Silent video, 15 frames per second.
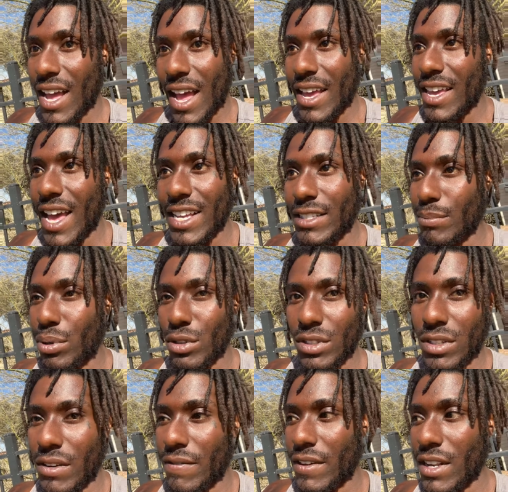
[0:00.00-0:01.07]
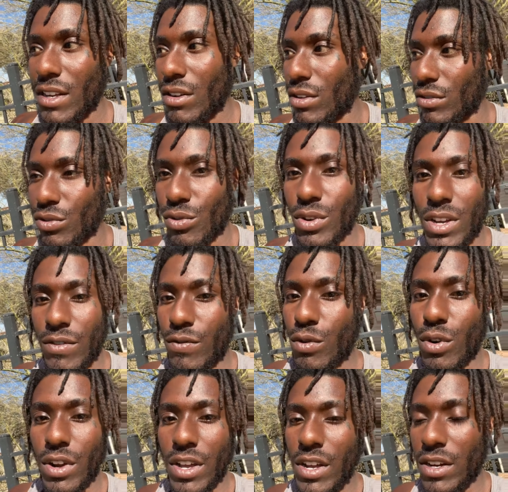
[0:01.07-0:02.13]
He hasn't posted a video in
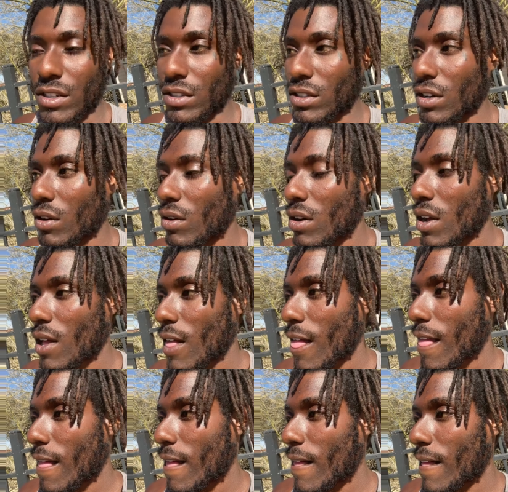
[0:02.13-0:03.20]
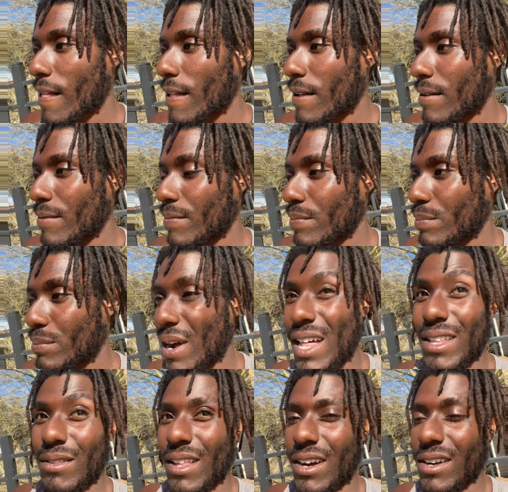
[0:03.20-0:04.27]
3-4 years. So
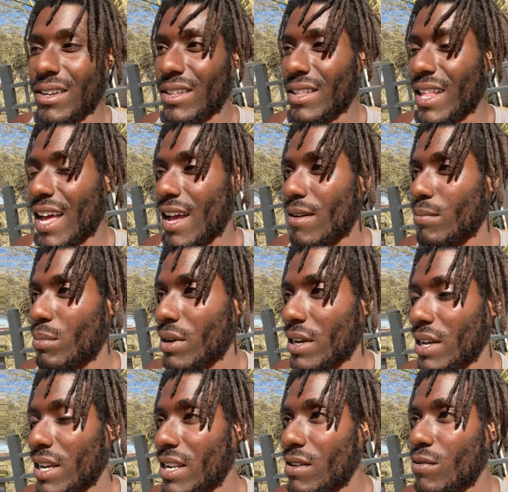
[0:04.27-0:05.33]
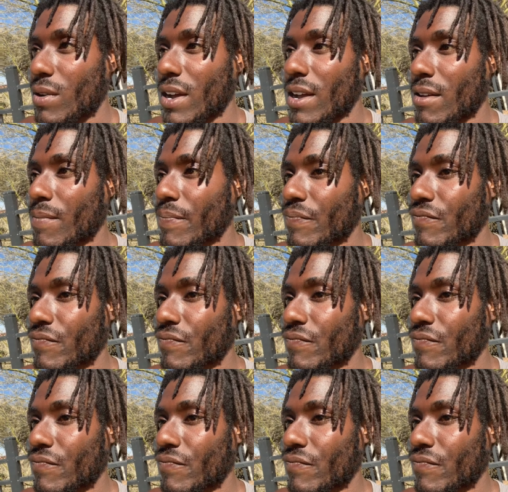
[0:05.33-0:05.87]
probably longer than that. But anyway,